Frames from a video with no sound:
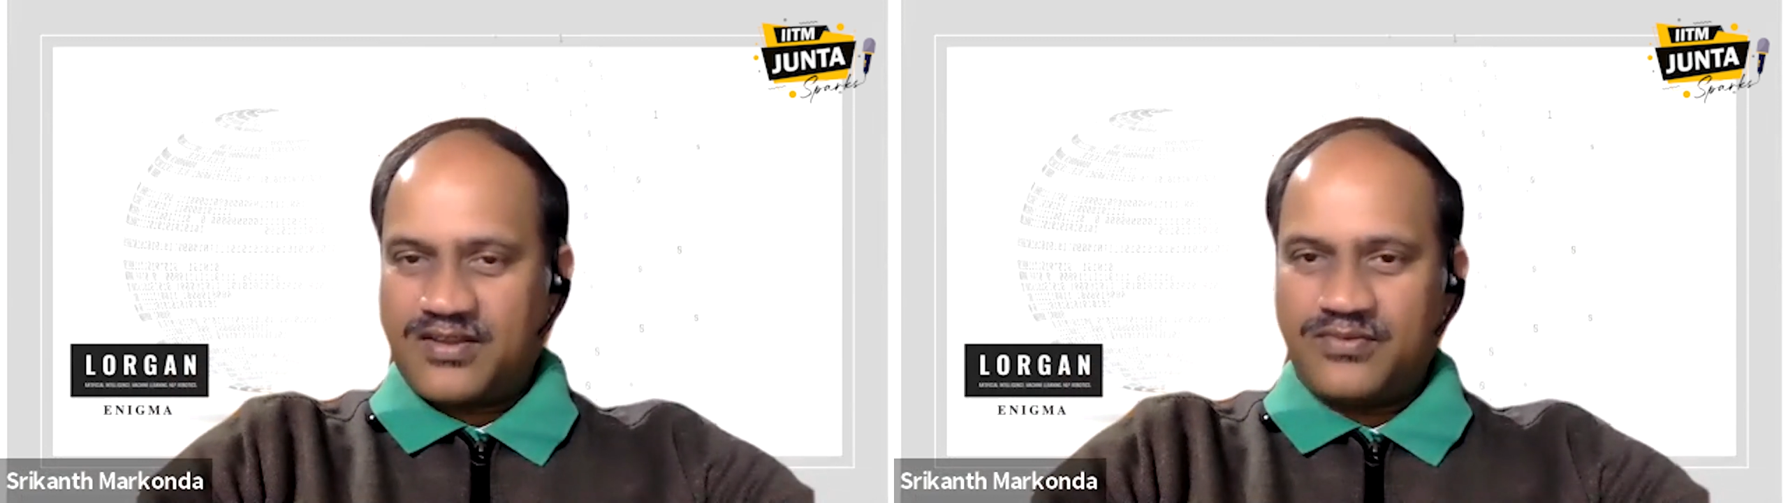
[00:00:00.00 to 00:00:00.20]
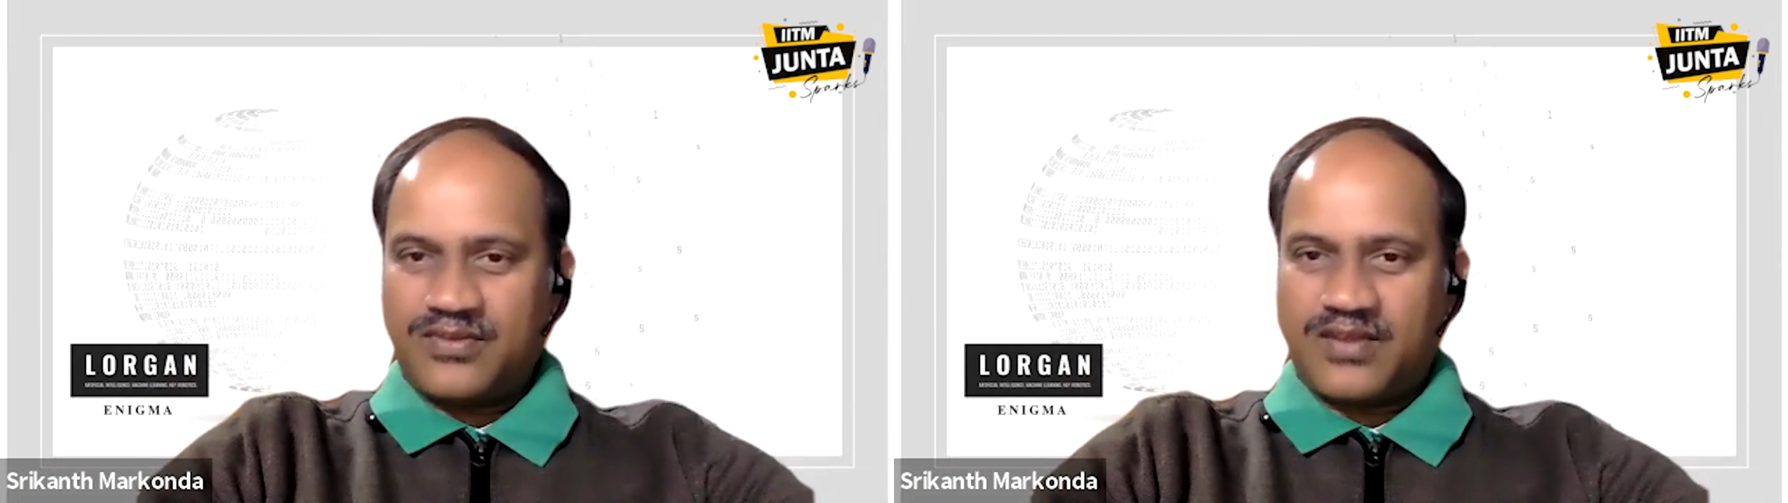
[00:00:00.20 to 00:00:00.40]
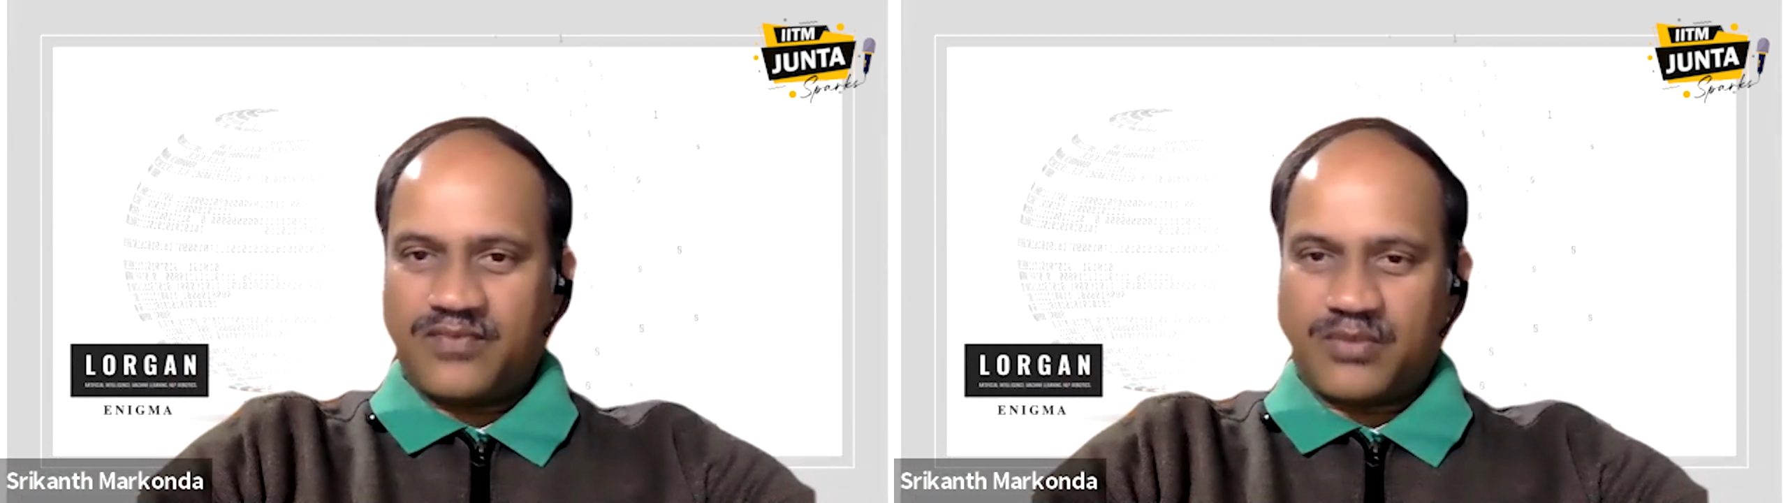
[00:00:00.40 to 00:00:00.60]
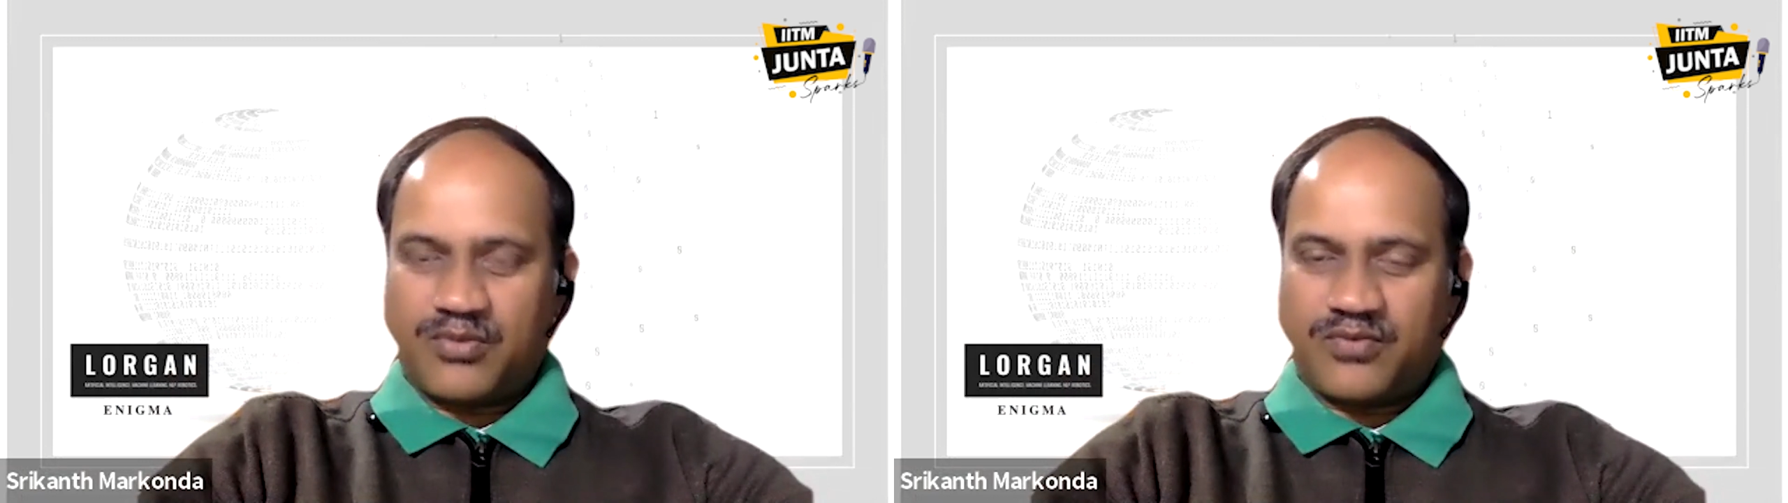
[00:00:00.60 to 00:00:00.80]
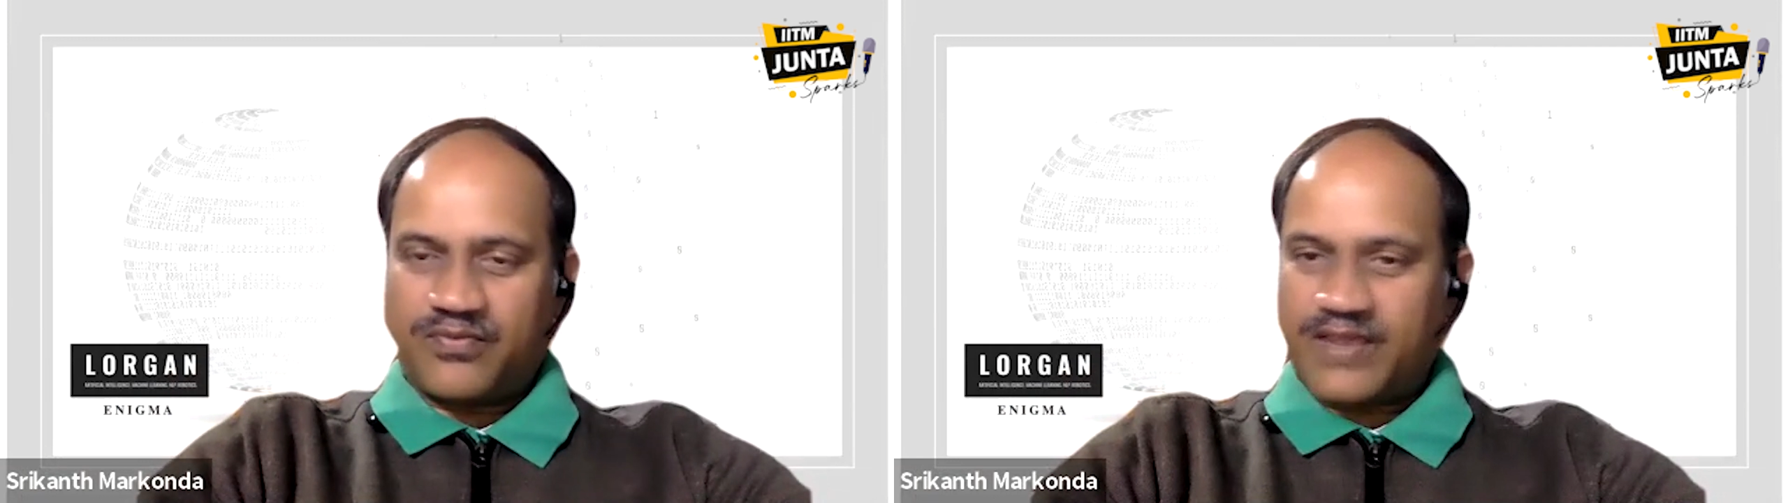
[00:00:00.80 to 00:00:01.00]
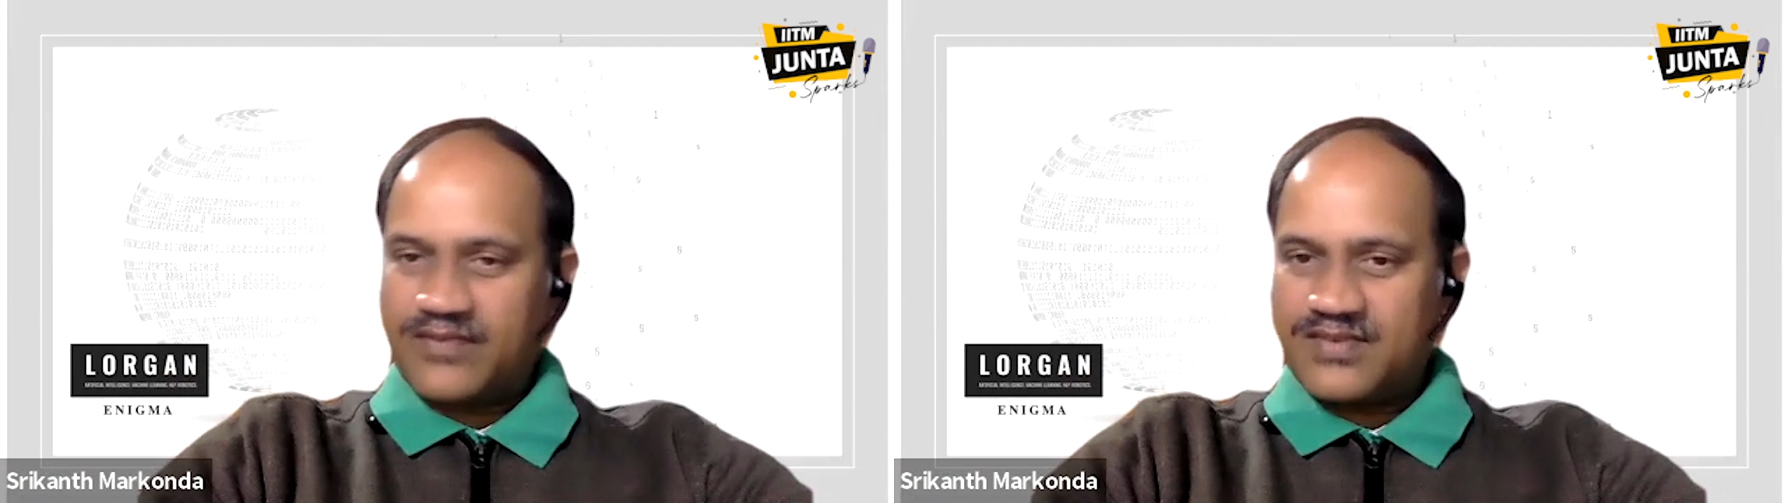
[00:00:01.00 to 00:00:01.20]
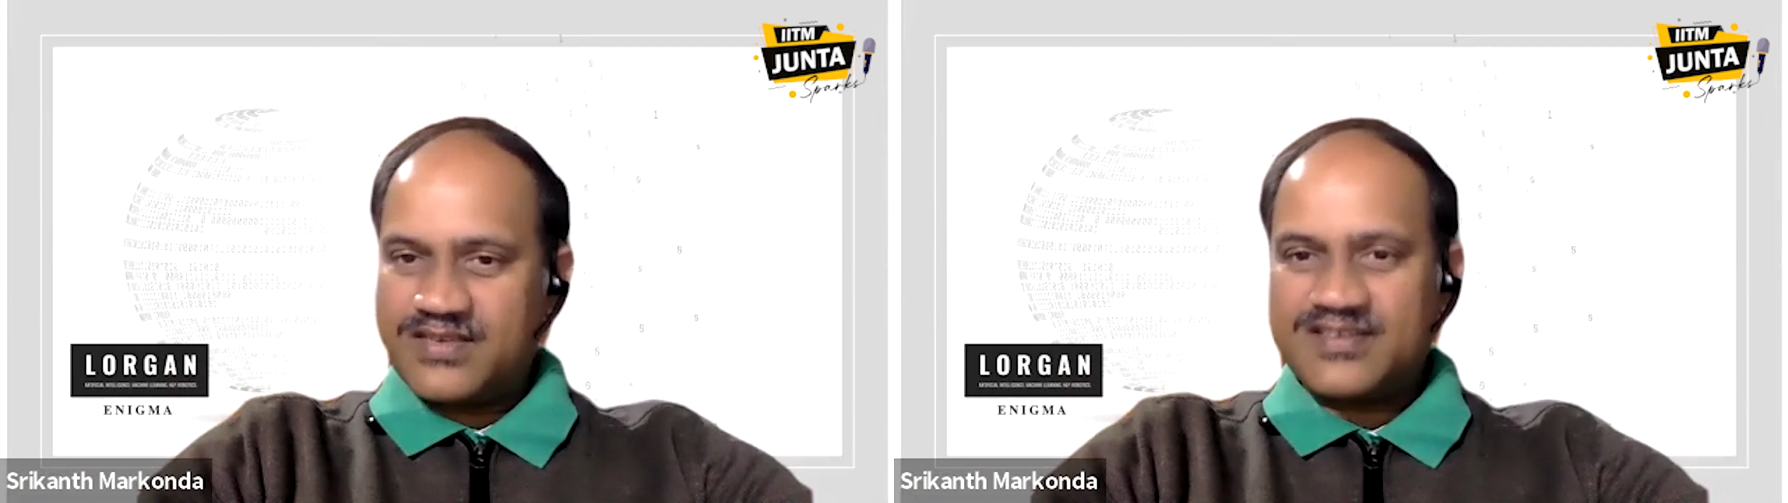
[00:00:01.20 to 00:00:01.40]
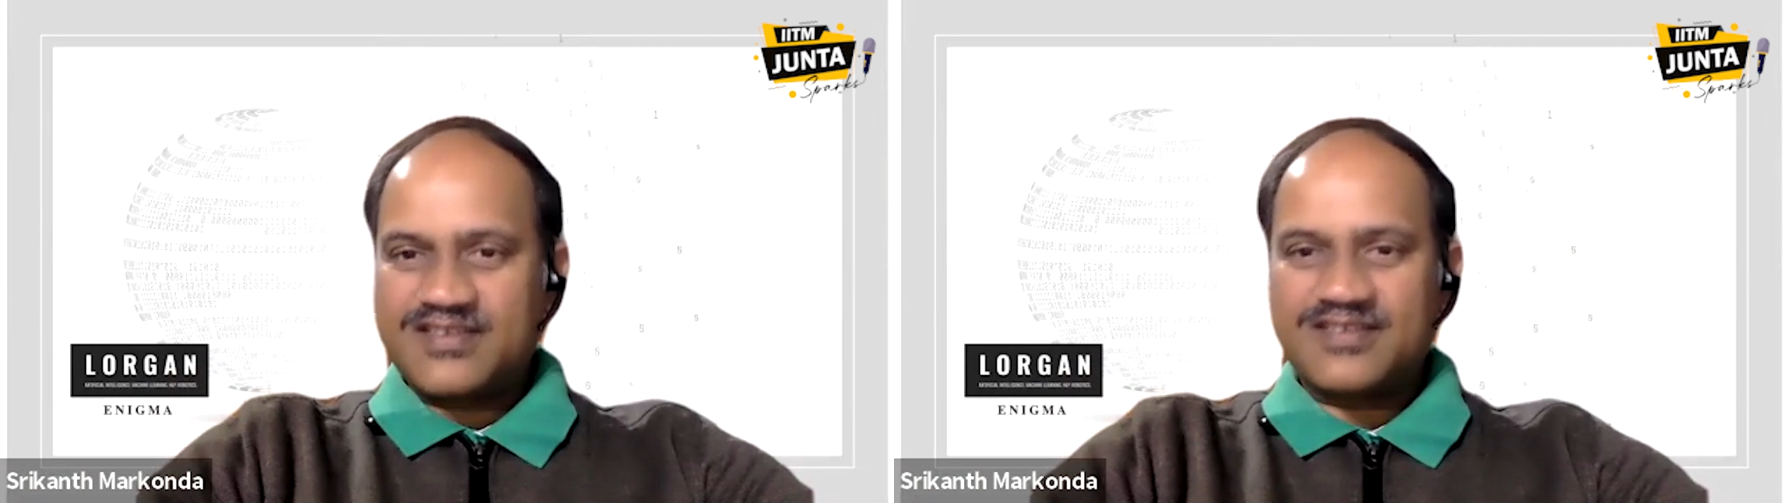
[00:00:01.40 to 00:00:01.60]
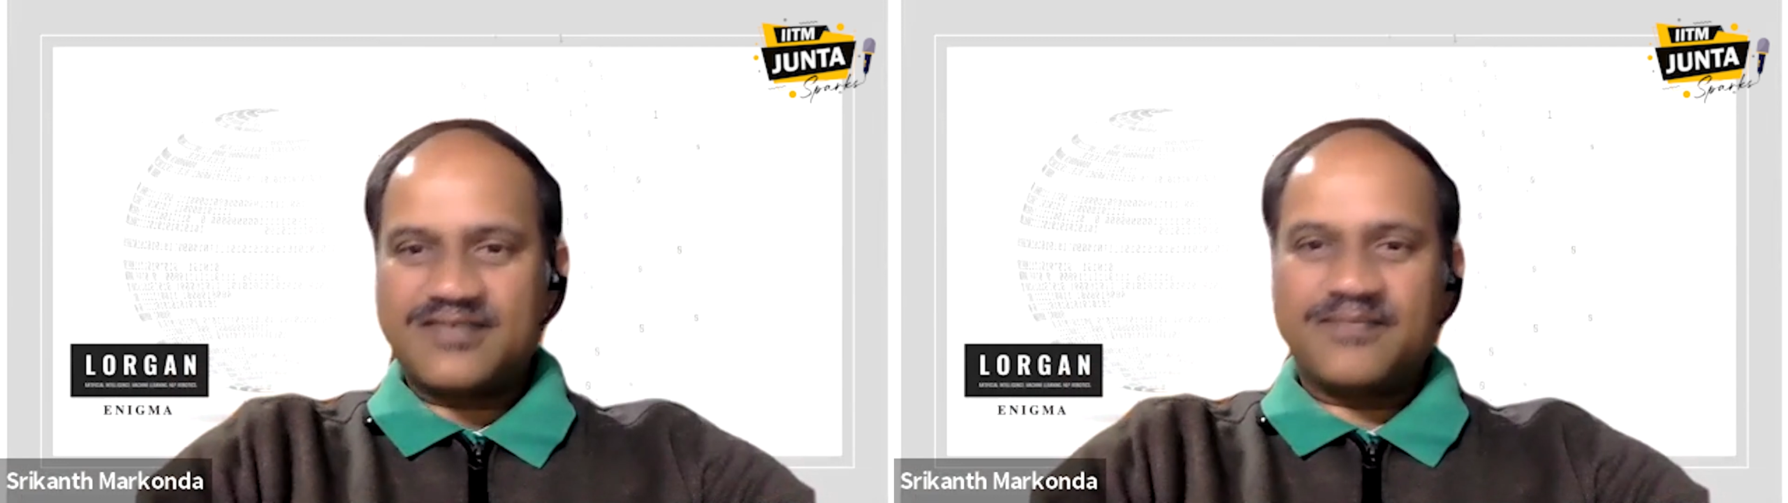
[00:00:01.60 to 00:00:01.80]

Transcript: to UK for about five years,